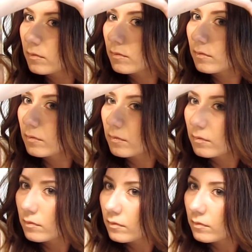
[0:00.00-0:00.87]

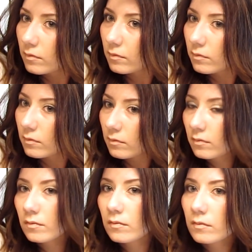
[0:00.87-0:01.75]

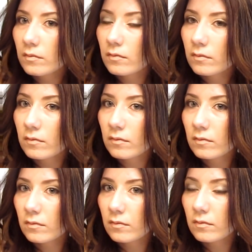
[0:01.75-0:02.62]

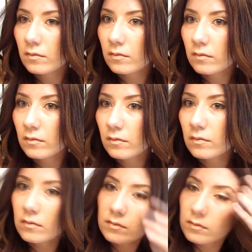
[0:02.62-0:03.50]

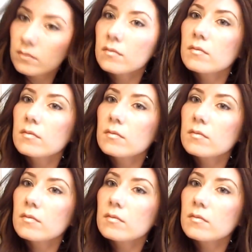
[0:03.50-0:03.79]
No one is speaking in this clip.